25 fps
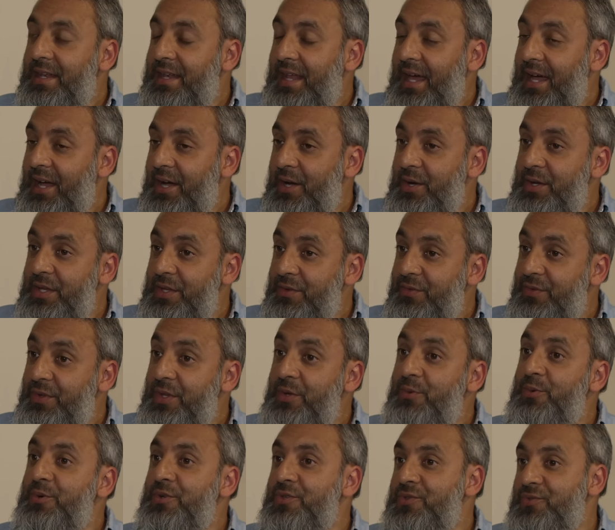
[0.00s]
Now, if
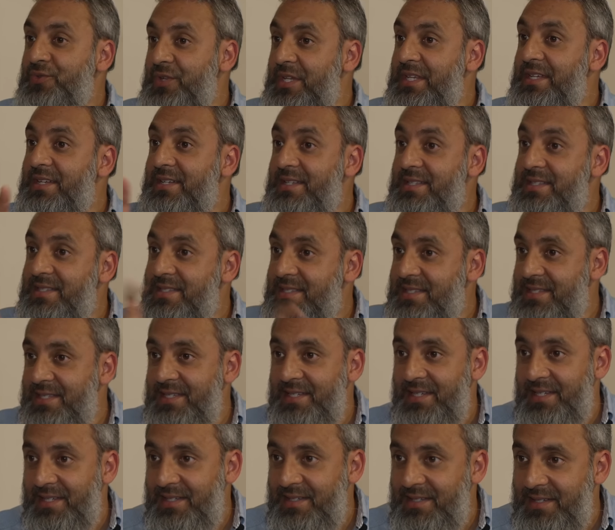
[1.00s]
he was really
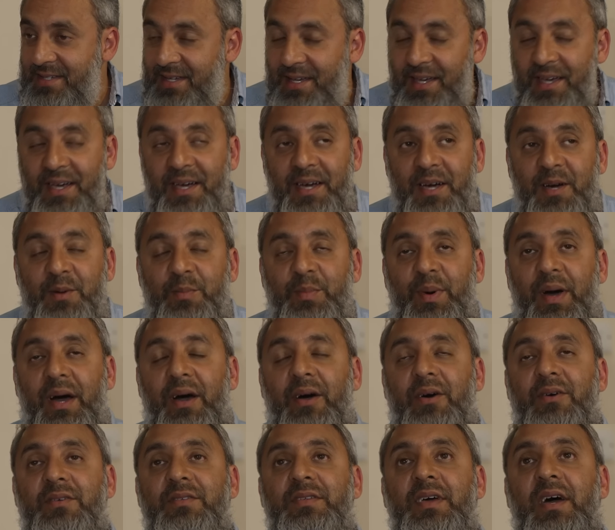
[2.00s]
concerned
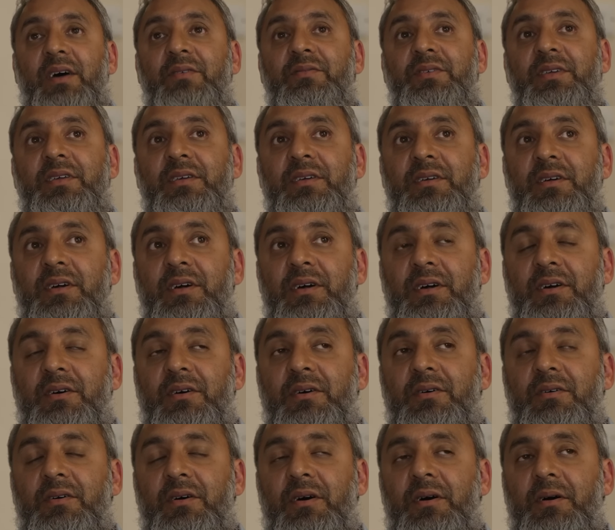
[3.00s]
about having
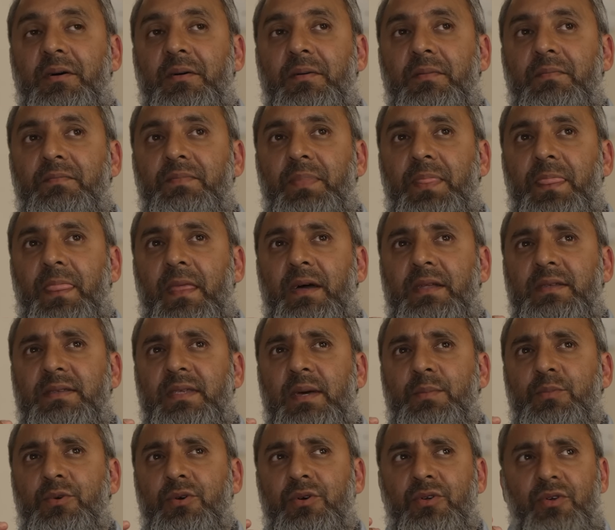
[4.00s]
a
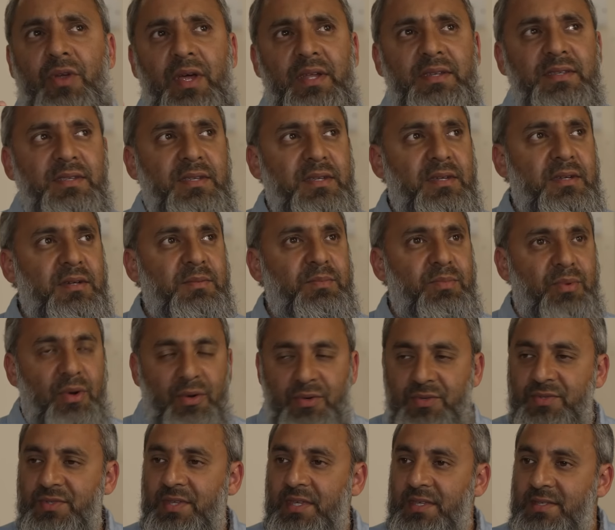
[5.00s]
democratic
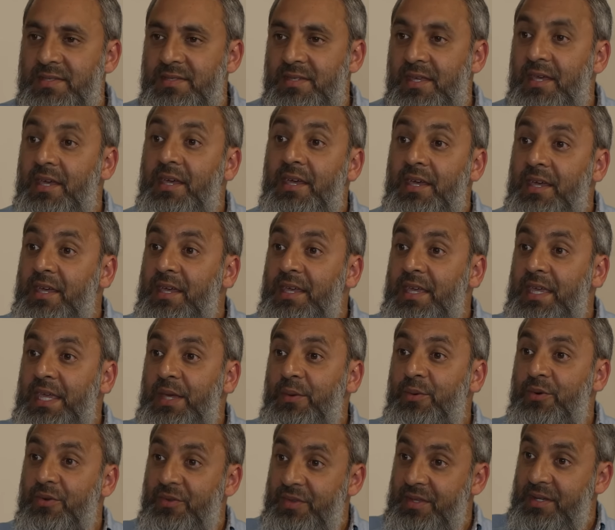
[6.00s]
process, he
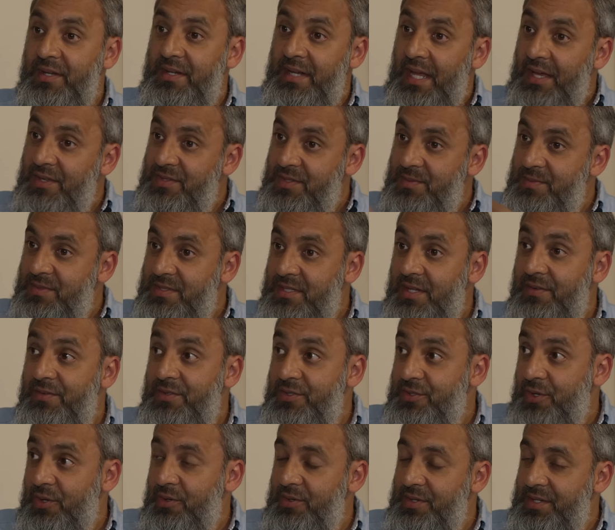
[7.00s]
would have then announced himself
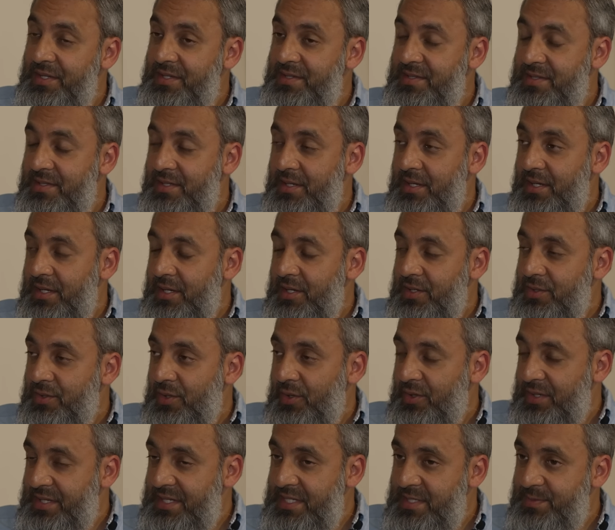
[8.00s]
and told
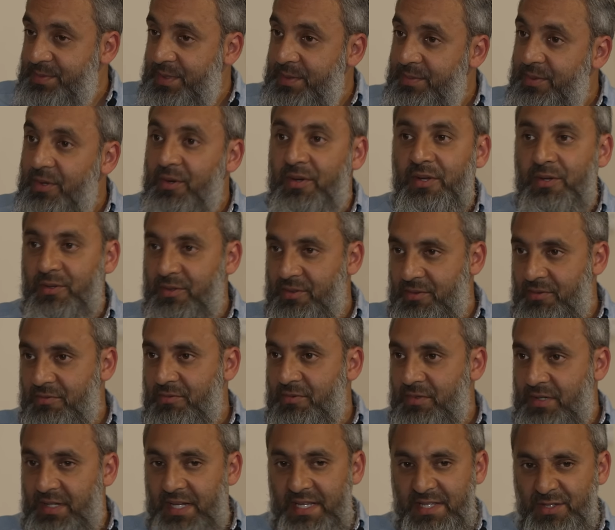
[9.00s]
his people, okay, look,
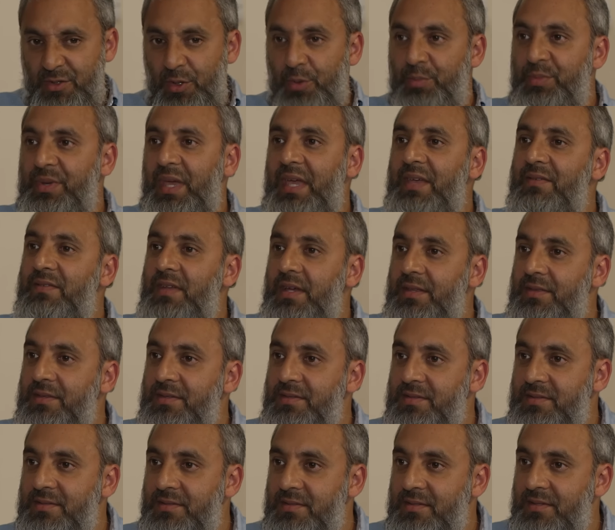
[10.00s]
let's not behave like
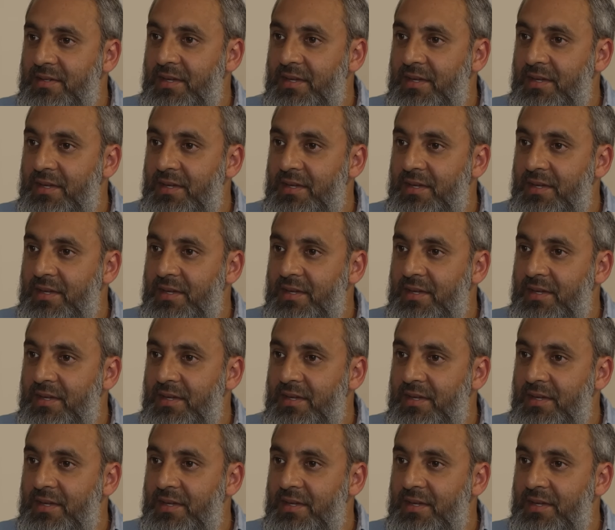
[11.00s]
this.